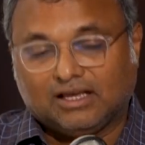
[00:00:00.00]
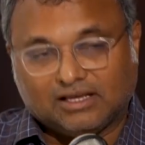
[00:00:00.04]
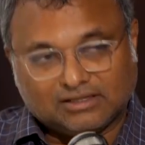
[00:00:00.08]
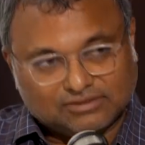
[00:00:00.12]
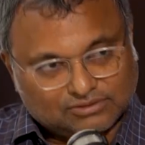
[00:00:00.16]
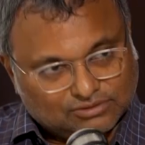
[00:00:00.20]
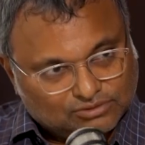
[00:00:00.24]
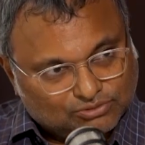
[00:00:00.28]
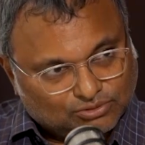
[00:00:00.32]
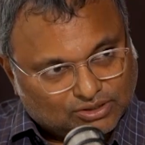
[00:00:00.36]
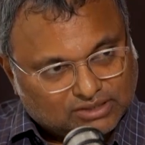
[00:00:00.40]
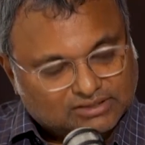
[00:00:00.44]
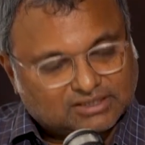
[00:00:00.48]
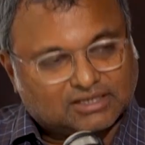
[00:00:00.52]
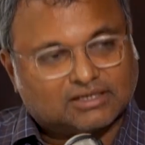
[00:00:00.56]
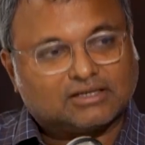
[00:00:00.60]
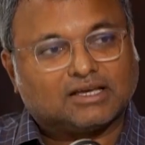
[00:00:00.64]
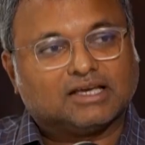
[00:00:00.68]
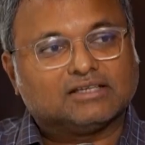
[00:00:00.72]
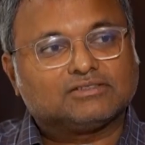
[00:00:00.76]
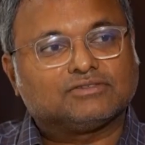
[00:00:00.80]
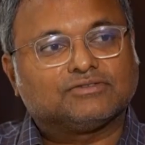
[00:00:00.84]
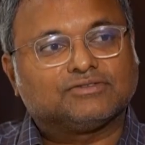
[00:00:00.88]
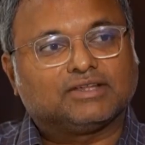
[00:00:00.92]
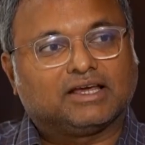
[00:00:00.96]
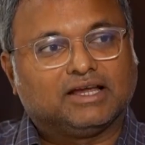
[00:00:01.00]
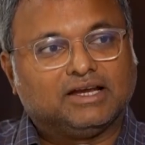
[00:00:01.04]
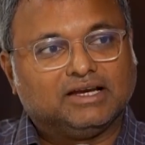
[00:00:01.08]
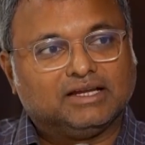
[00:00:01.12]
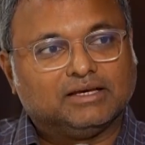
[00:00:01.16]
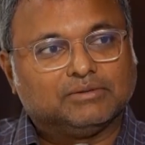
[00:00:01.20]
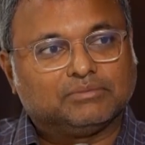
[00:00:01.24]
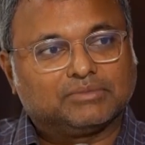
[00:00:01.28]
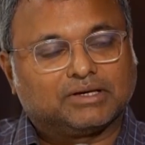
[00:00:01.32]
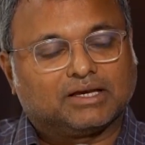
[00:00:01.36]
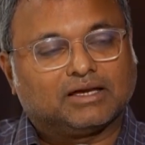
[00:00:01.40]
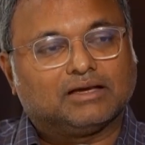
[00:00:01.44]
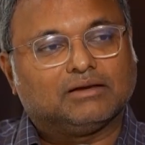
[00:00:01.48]
And look at the case of the
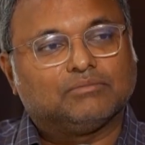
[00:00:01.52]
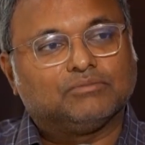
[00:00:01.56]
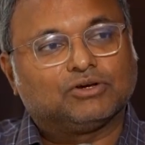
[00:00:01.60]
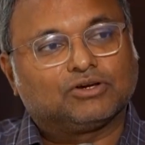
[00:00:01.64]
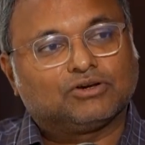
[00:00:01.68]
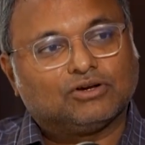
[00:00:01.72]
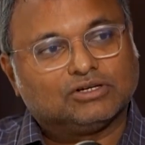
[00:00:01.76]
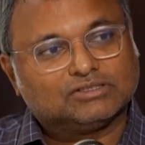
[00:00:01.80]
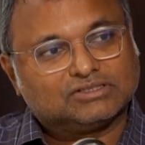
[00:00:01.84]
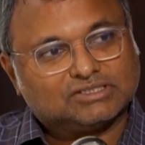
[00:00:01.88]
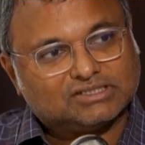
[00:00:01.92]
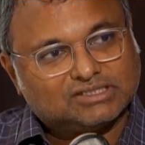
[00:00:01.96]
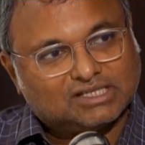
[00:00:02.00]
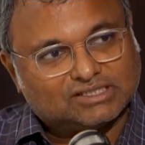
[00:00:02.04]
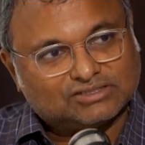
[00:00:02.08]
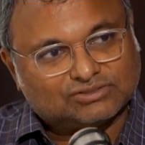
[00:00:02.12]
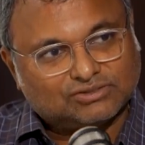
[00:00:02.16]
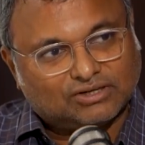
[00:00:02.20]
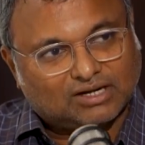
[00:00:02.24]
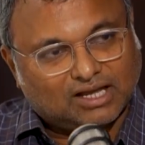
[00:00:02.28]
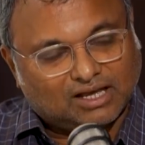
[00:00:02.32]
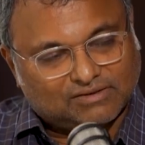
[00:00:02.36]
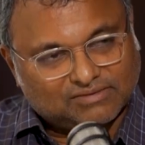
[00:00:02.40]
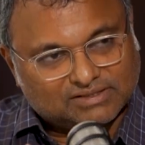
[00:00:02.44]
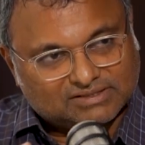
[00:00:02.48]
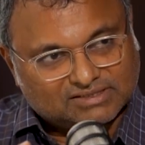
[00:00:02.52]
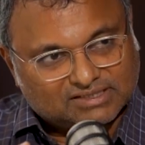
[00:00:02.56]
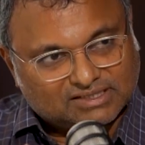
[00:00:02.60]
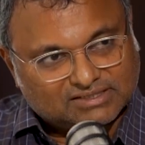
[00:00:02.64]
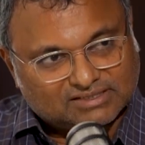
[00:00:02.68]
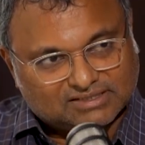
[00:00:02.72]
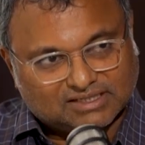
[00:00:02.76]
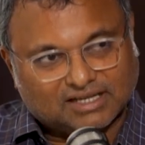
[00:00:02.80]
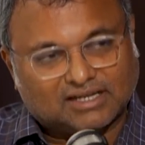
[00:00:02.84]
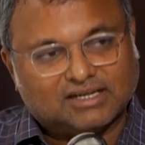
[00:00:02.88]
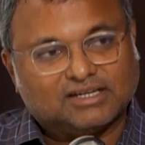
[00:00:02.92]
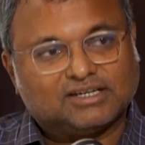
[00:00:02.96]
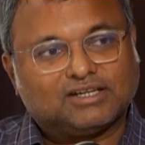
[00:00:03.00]
ADMK. Because it does not have a
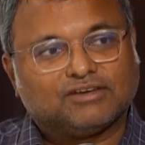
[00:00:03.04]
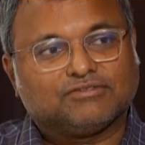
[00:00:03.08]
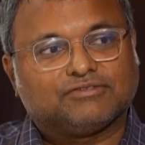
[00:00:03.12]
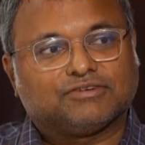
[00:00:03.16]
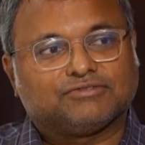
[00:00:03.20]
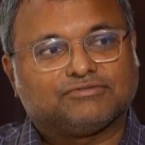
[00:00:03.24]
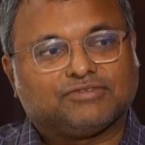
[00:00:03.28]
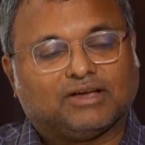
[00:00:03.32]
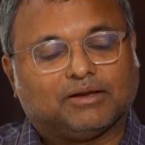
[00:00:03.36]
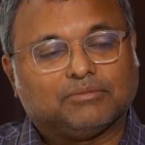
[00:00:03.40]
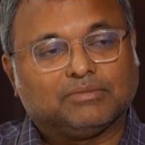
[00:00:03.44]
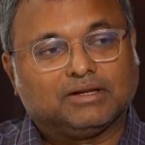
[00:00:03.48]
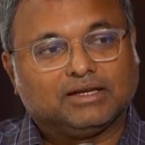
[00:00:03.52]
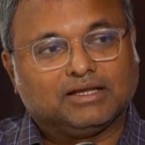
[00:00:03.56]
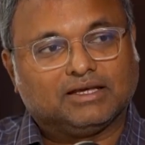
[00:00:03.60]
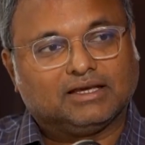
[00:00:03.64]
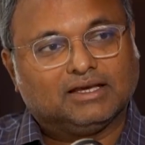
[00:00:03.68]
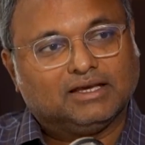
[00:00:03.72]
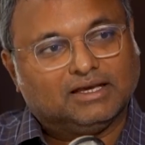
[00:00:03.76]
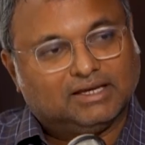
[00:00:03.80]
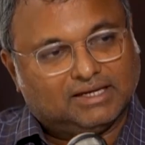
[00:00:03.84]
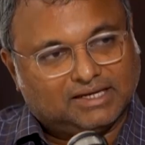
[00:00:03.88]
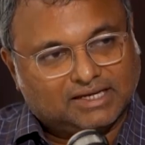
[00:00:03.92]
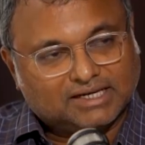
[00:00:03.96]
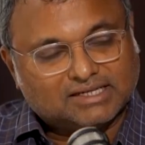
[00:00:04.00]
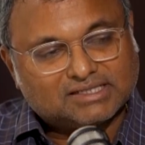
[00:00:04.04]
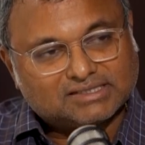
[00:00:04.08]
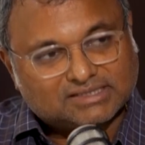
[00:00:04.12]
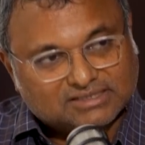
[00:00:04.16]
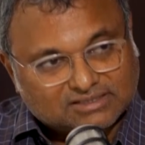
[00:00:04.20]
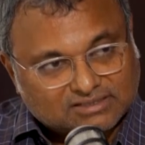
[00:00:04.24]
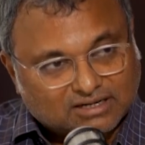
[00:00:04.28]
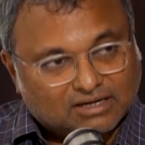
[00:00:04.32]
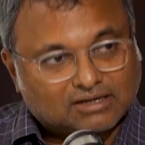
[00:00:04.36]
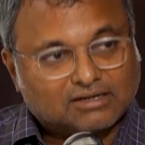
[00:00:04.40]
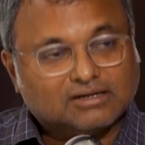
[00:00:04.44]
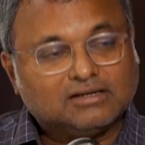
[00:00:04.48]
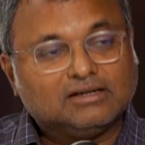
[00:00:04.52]
centrality of a family, it has
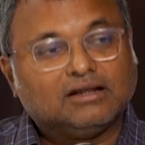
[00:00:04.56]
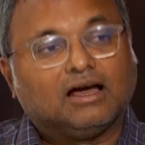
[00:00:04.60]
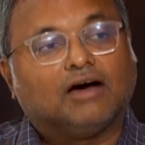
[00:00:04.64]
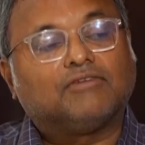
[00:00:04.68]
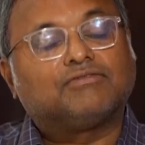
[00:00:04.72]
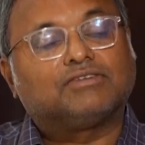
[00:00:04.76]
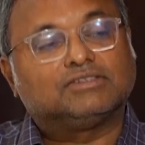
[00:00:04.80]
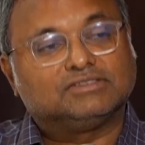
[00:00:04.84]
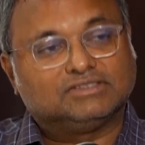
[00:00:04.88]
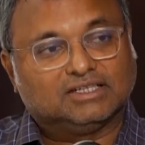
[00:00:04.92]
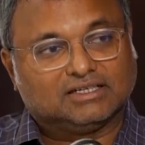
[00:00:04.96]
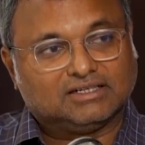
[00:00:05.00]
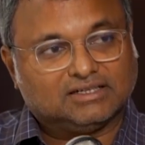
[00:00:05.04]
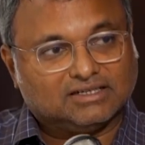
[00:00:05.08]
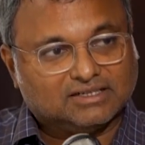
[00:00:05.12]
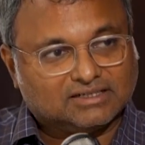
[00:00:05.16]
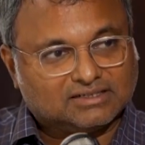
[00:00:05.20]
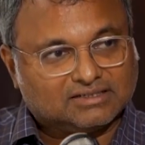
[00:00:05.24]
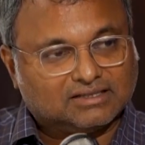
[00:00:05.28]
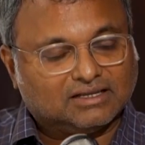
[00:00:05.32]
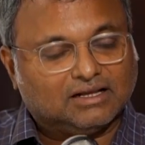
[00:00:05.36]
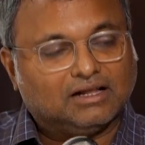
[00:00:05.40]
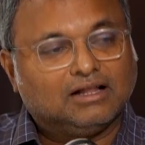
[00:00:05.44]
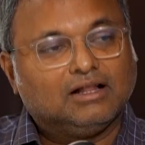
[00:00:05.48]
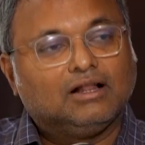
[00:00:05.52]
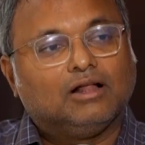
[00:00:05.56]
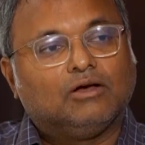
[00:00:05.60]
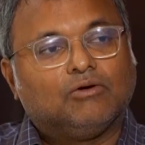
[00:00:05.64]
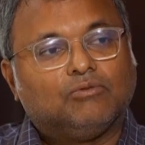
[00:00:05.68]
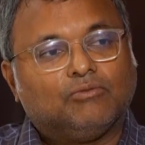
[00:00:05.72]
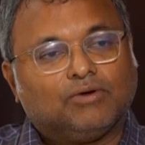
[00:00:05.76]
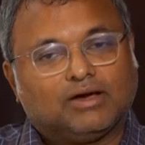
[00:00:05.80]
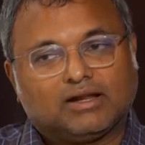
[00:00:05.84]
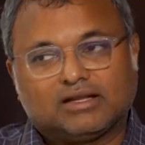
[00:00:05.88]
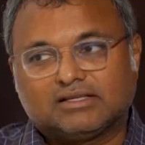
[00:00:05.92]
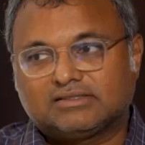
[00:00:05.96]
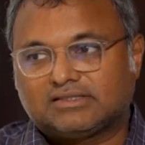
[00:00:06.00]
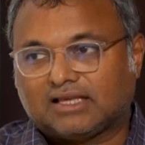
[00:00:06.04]
struggled after Jayalalitha.
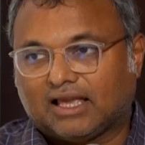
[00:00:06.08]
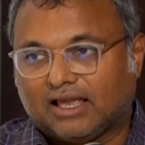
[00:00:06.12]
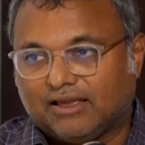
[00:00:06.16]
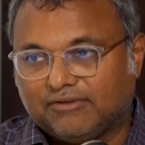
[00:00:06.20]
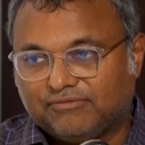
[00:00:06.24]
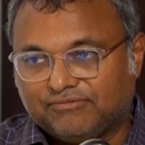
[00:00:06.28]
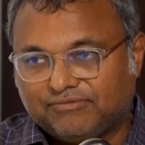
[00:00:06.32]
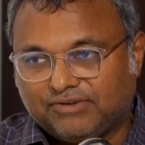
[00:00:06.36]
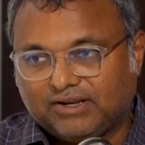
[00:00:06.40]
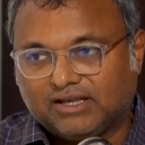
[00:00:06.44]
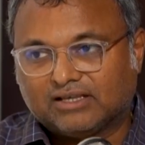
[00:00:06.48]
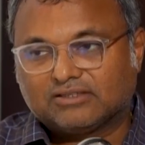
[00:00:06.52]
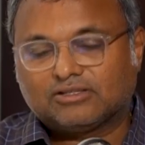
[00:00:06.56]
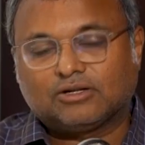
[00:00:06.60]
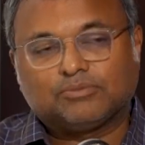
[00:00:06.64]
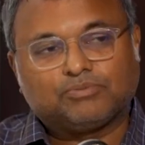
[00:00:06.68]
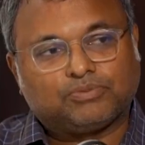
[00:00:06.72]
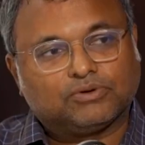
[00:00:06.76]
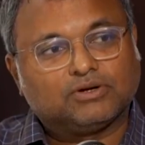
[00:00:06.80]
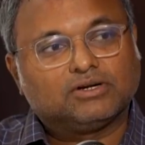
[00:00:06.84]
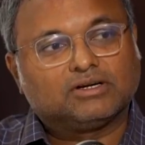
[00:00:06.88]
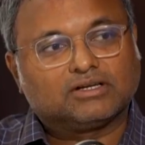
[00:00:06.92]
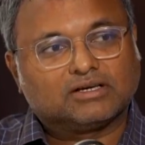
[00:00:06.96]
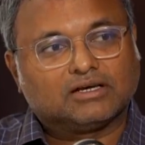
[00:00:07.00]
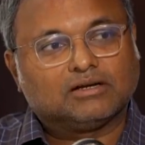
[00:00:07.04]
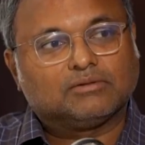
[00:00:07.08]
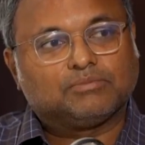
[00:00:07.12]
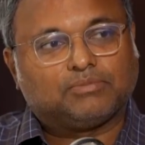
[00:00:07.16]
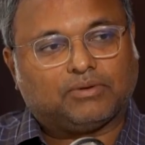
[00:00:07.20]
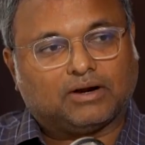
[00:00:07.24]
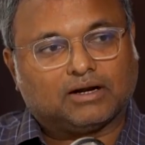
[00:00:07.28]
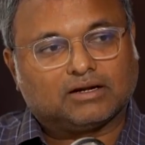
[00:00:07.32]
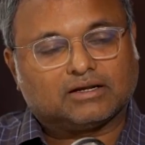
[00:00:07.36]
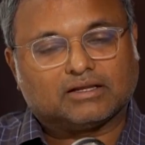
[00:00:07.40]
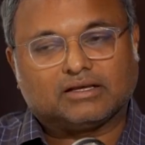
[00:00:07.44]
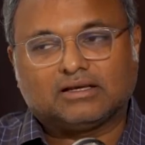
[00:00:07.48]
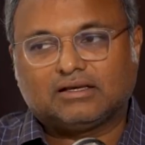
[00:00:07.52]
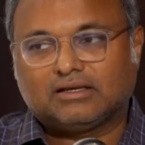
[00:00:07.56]
Whereas every other political
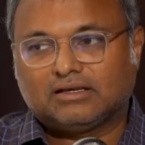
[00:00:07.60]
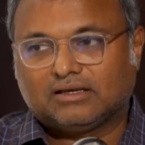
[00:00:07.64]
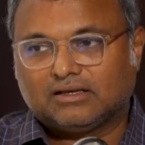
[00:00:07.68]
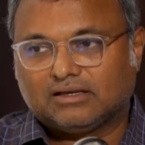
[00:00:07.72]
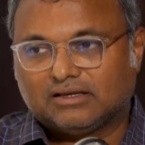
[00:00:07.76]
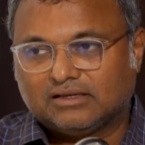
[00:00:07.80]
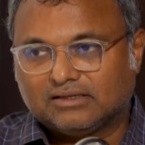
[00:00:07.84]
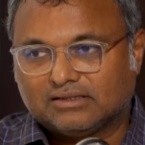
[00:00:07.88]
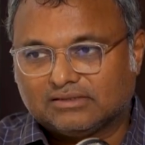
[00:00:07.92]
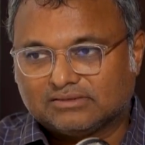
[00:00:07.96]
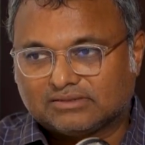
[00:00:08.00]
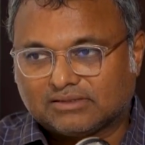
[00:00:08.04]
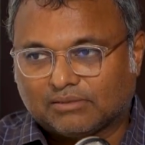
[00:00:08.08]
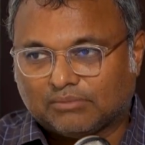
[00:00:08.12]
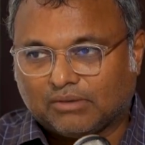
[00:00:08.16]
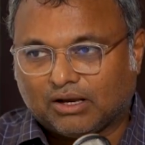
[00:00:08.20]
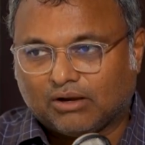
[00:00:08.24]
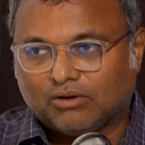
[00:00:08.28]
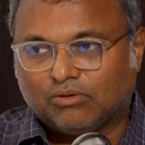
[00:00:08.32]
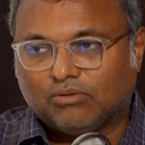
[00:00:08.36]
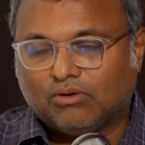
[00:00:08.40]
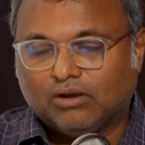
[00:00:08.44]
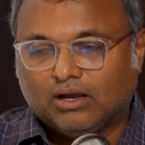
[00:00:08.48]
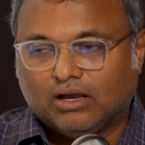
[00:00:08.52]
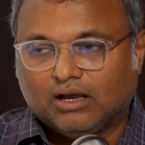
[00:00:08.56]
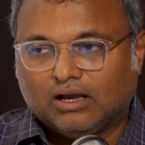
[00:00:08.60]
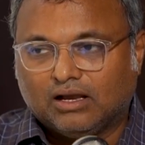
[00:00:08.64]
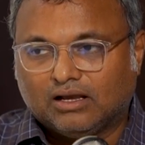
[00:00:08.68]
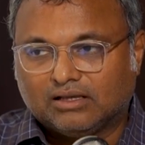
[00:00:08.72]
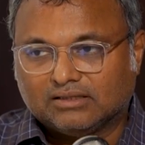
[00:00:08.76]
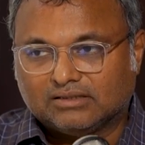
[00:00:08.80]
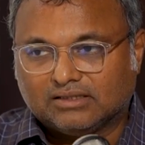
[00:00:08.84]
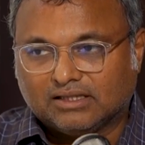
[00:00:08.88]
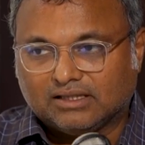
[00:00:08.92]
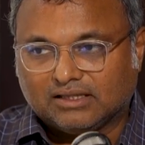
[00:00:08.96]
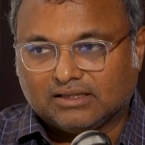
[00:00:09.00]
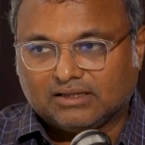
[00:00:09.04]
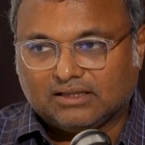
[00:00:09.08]
party, somehow
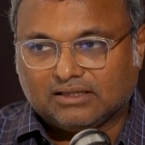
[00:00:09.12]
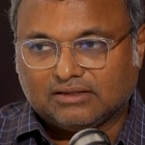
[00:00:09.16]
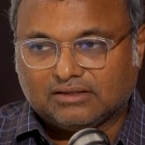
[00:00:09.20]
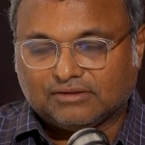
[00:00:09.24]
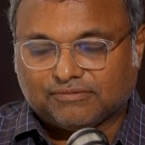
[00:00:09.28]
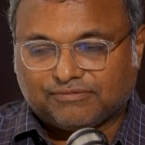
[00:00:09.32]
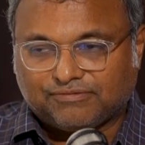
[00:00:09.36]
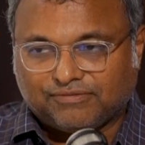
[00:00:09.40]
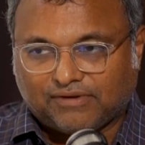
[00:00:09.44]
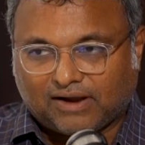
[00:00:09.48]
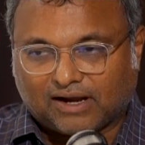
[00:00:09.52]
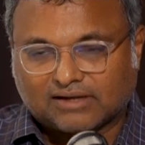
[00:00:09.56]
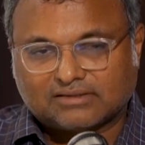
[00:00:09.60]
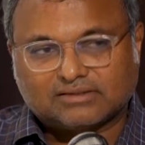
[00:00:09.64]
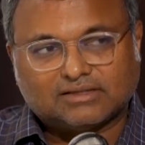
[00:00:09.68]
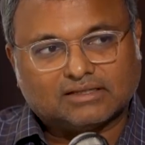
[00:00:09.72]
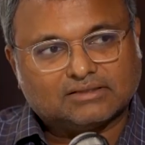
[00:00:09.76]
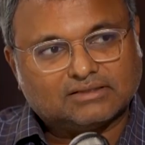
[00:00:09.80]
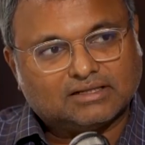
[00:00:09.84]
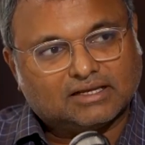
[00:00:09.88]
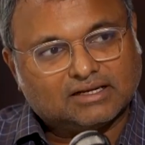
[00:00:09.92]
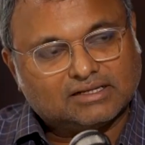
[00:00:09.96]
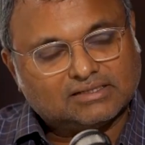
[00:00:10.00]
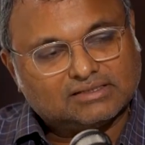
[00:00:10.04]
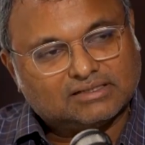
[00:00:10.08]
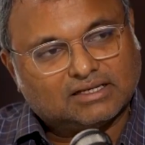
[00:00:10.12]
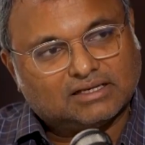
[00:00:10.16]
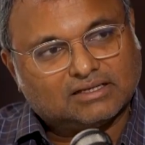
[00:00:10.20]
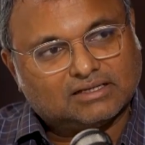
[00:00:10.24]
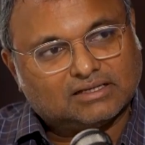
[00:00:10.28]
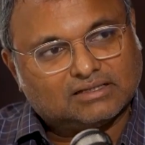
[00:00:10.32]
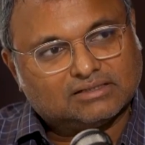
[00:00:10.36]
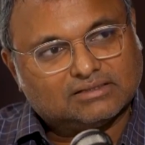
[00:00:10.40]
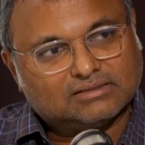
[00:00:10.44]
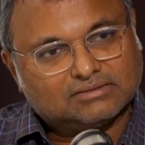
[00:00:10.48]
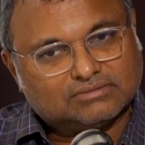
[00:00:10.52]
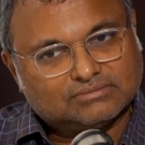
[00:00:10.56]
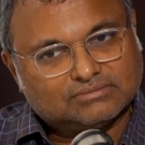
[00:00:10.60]
the fact that there is a